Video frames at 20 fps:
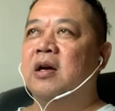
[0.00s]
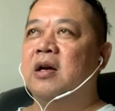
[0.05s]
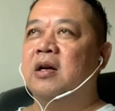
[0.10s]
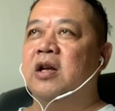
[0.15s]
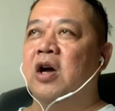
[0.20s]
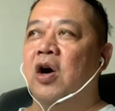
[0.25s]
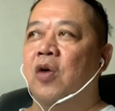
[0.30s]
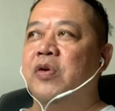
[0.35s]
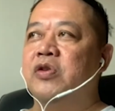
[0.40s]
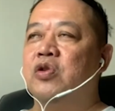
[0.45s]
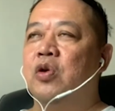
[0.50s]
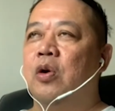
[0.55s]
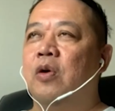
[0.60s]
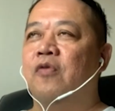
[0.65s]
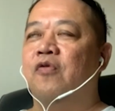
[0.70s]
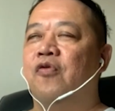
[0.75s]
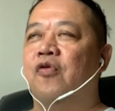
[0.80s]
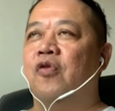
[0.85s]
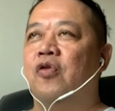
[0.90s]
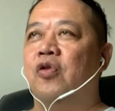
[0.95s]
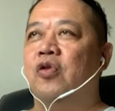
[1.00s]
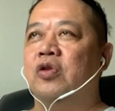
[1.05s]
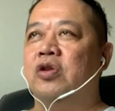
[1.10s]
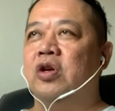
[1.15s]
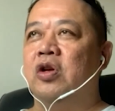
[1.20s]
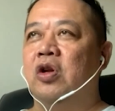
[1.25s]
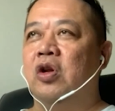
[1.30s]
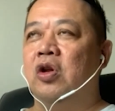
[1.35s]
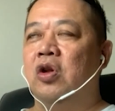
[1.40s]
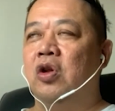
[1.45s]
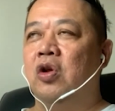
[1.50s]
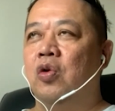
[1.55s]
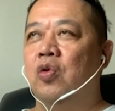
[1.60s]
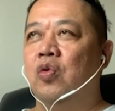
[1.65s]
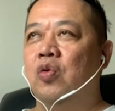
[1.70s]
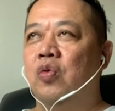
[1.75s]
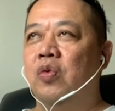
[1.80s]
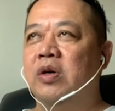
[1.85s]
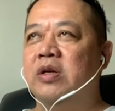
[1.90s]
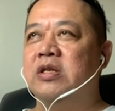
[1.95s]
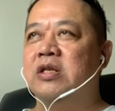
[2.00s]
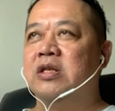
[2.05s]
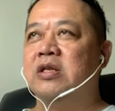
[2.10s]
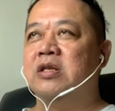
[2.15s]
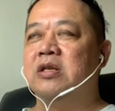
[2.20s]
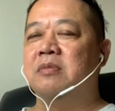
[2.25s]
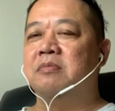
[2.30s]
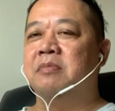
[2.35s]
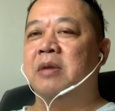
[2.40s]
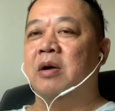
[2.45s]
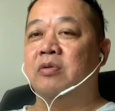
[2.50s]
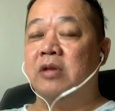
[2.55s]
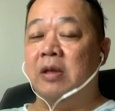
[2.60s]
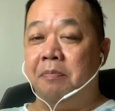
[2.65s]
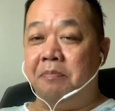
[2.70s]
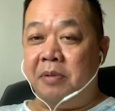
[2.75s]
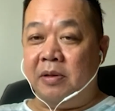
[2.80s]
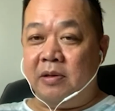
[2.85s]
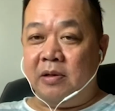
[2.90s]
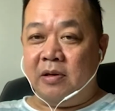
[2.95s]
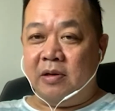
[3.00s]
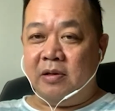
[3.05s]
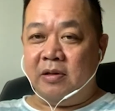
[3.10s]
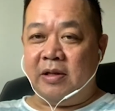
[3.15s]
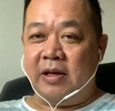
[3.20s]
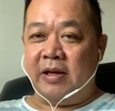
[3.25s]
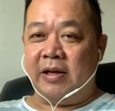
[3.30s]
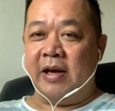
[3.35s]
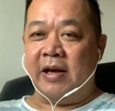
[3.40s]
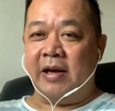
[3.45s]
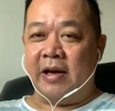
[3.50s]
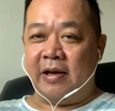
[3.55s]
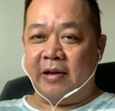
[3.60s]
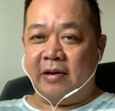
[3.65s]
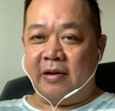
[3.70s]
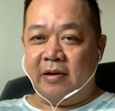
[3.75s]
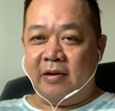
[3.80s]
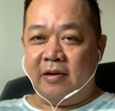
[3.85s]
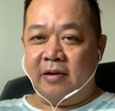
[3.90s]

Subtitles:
they always hope for the lowest multiple they can get.